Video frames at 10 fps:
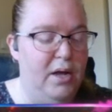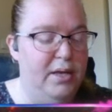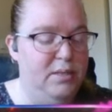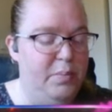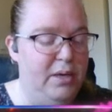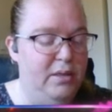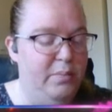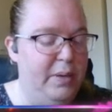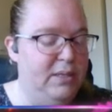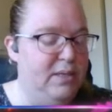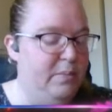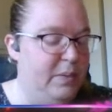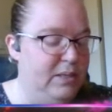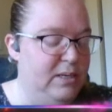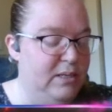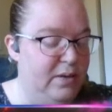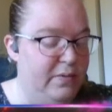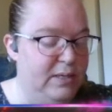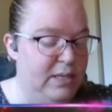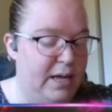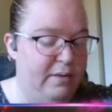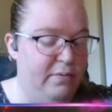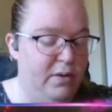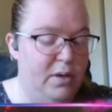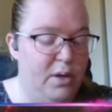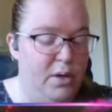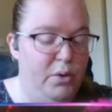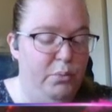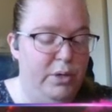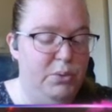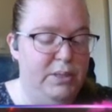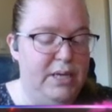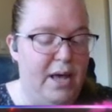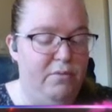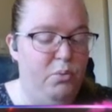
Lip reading: as being the basic business of his life, which was to have a